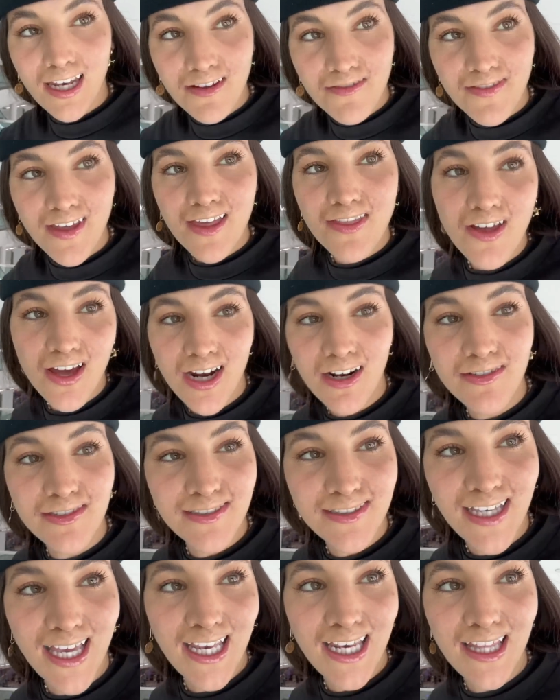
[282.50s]
if they thought I was
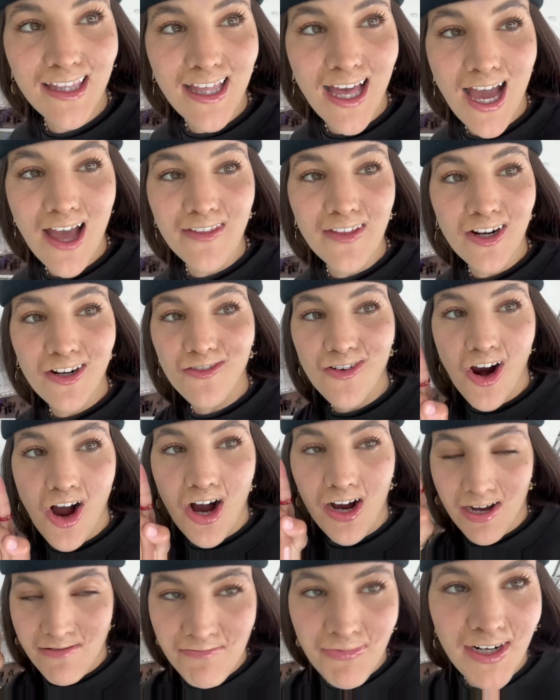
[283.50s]
skating that, they're
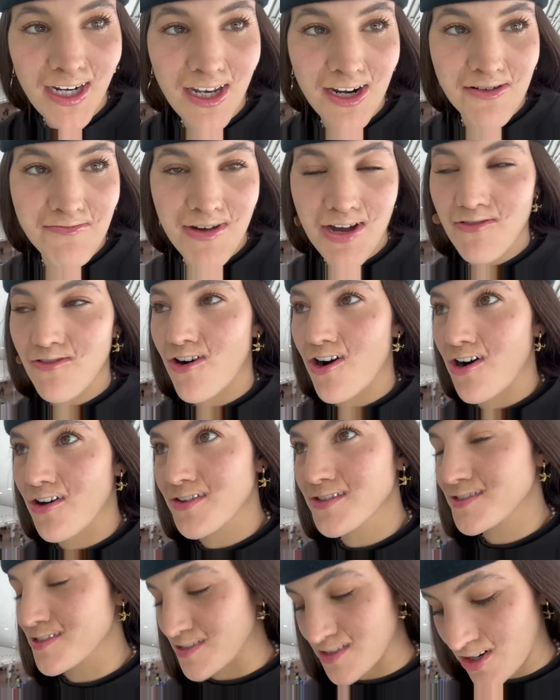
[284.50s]
wrong. I'm putting it on my wall.
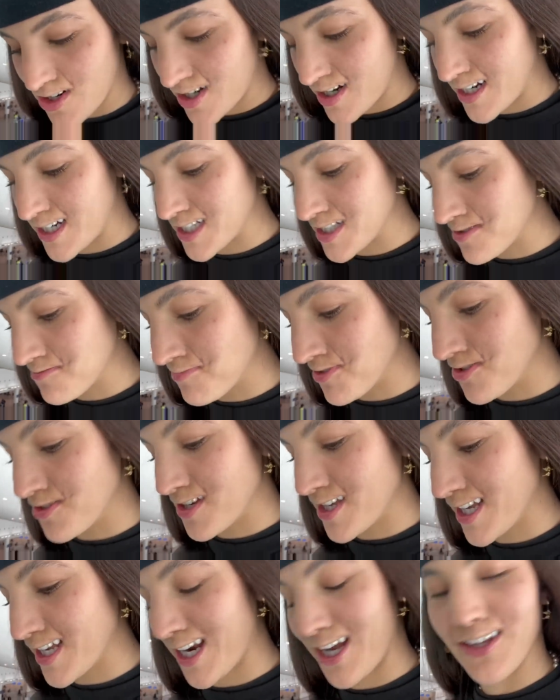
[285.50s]
This is art. It is
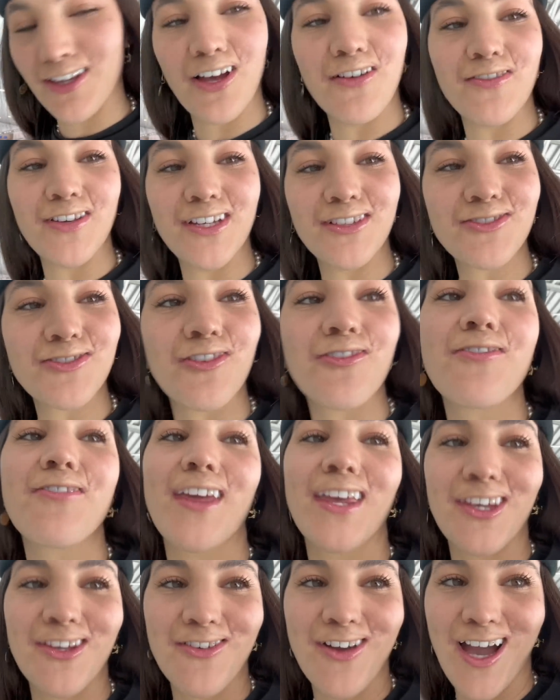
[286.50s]
beauty and I love it. So
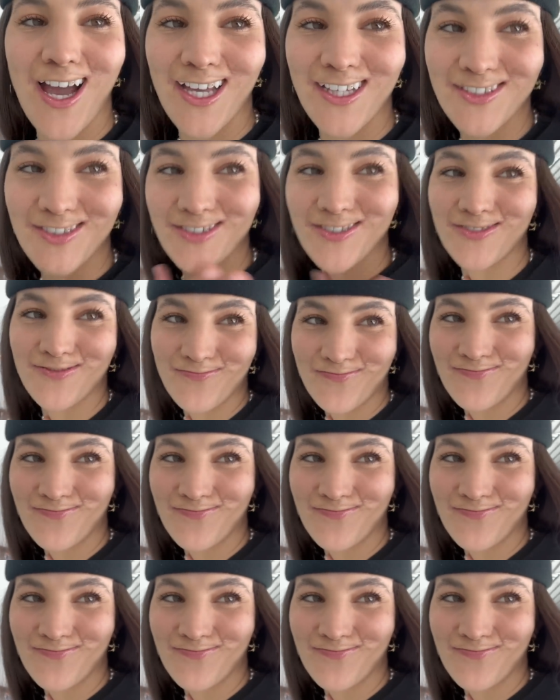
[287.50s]
thank you guys.